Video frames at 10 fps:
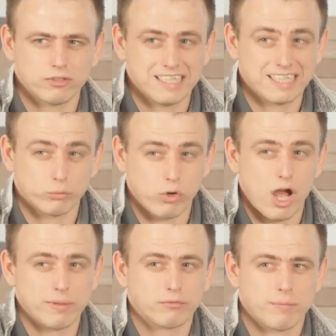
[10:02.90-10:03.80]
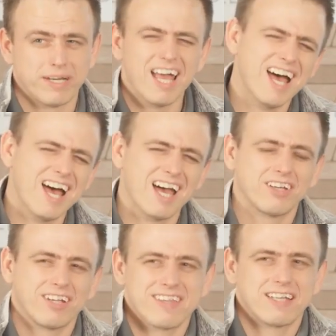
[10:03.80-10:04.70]
like robbing from it. I
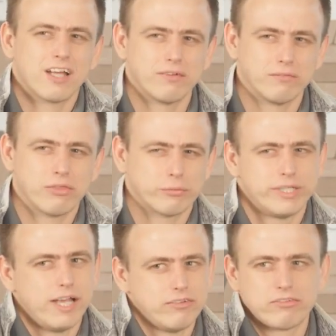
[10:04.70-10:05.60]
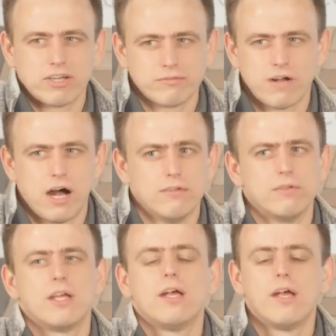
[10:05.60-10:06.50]
can get that done in 3 days instead of 5.
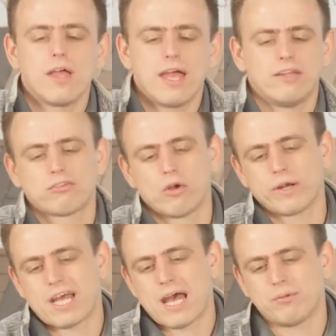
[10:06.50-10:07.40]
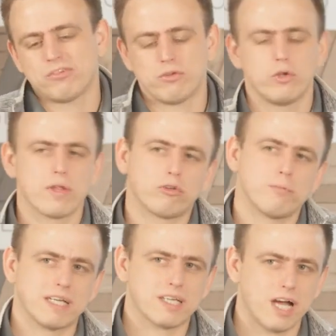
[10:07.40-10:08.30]
And so what happens if you do that too
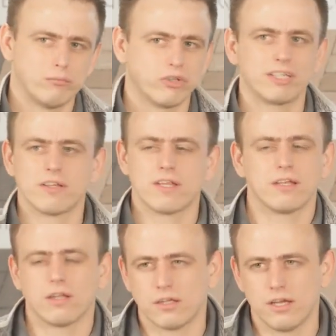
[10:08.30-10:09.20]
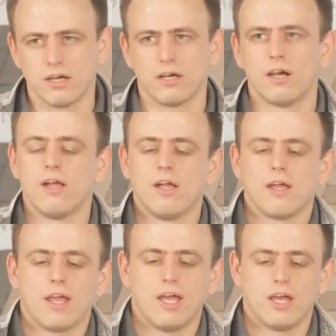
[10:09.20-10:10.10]
many times, you get to the end of the year
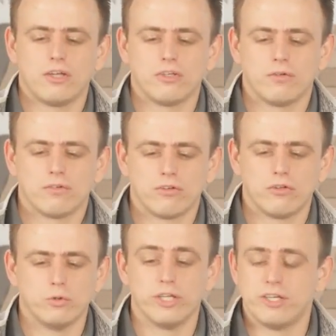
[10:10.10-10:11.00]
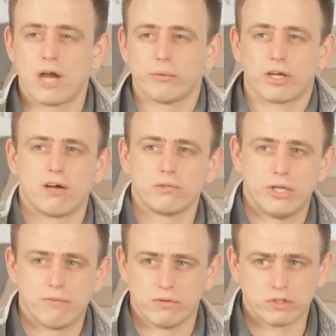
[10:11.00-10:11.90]
and you did not recover
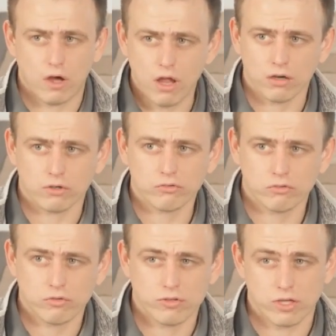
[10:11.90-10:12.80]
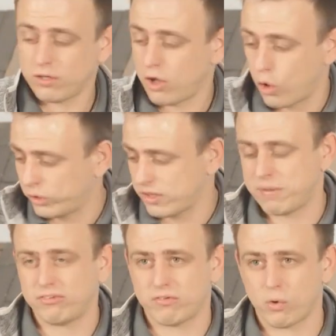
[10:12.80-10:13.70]
enough of dollars. Owning the
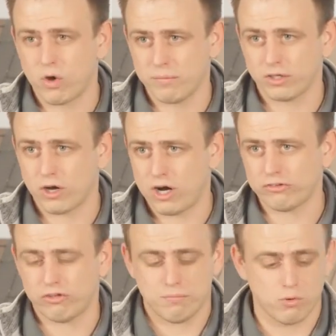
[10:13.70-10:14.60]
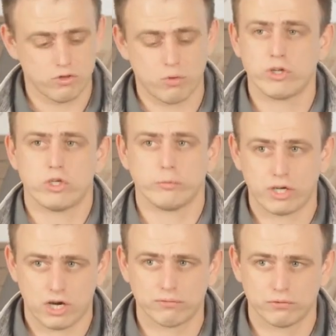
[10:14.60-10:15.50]
piece of equipment costs you more than what you
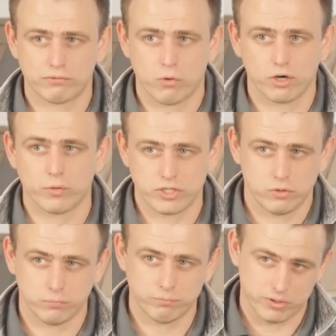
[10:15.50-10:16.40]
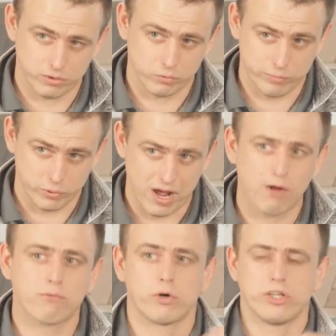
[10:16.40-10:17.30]
recovered for it when you build
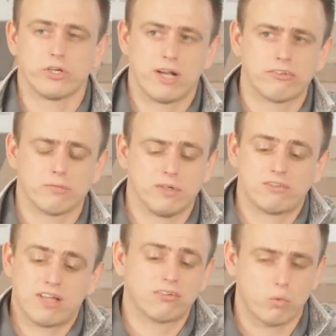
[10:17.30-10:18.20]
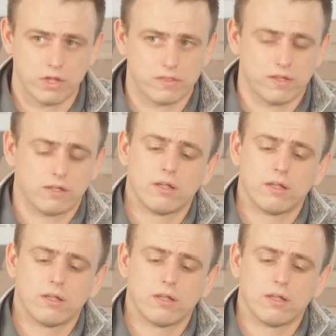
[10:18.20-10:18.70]
out for it in your estimates. That's one thing.